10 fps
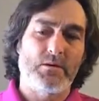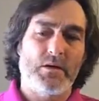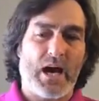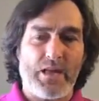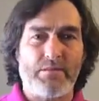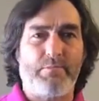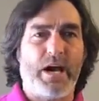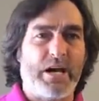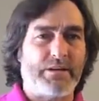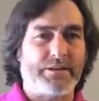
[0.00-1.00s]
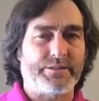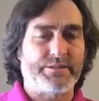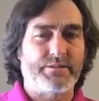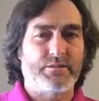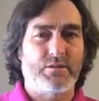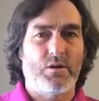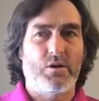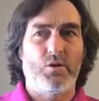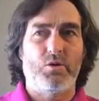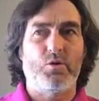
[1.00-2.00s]
are the parents
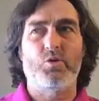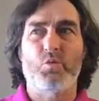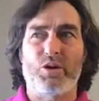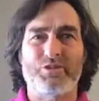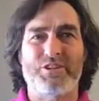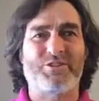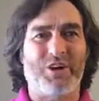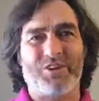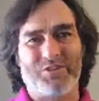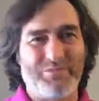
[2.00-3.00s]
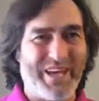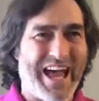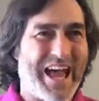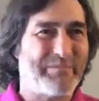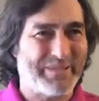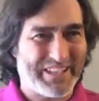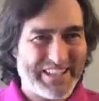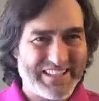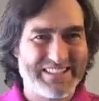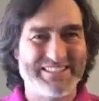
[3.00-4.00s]
who want the dog to be happy.
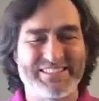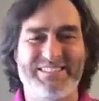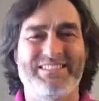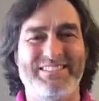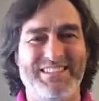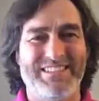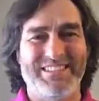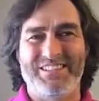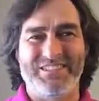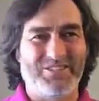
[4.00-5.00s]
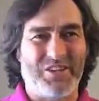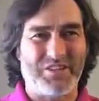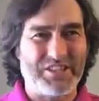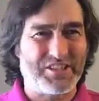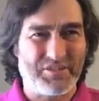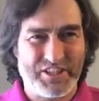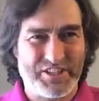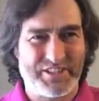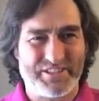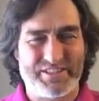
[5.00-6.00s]
No
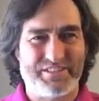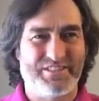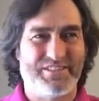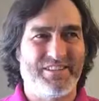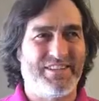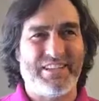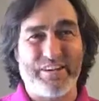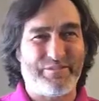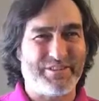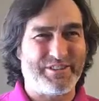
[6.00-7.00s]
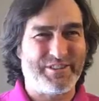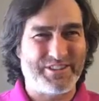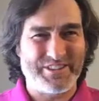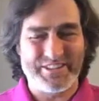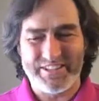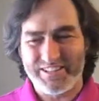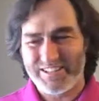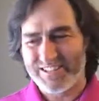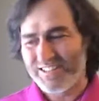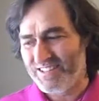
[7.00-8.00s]
restrictions. Life is good.
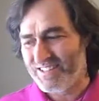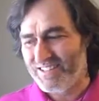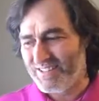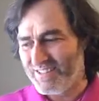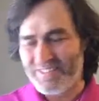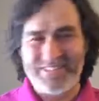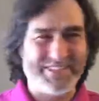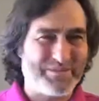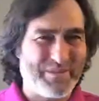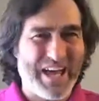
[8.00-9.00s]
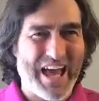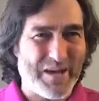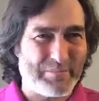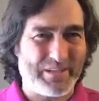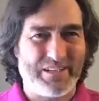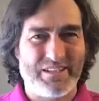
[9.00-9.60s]
Just be happy.